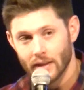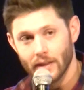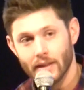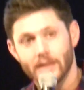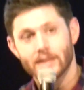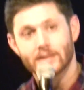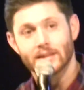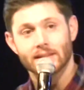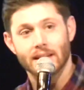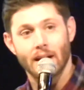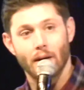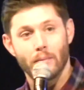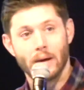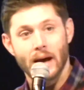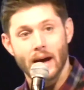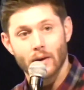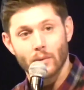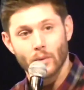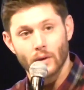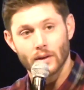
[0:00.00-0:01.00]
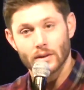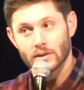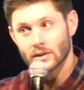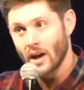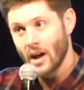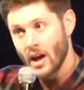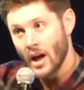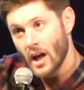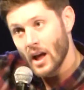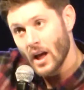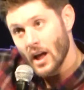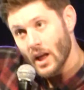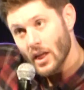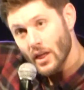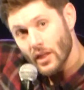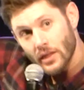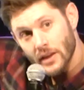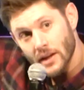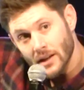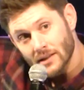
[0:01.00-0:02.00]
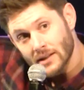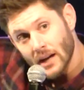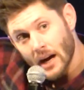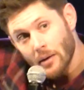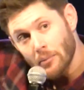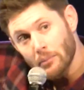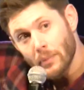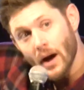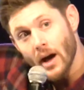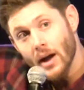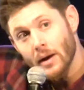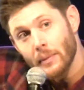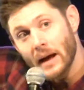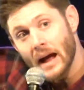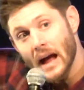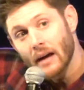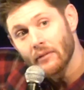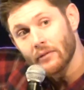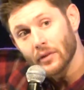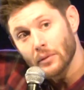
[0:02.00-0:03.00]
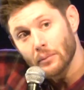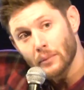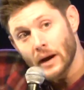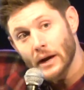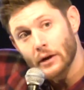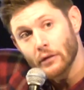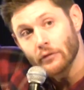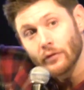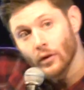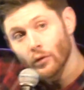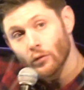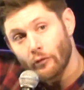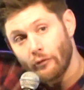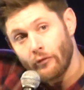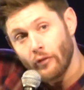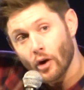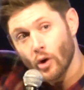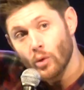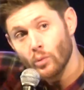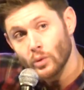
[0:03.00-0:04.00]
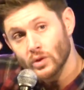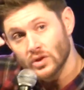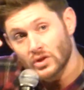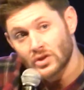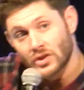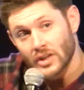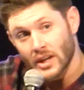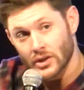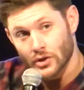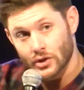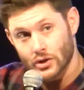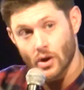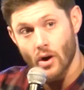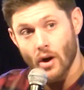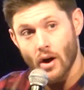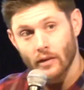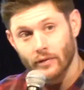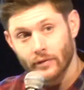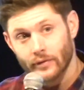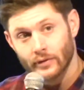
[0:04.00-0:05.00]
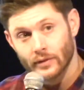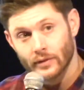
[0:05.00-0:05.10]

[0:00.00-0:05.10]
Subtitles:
This is how bad it was. The entire bottom half of the microphone foam was singed off.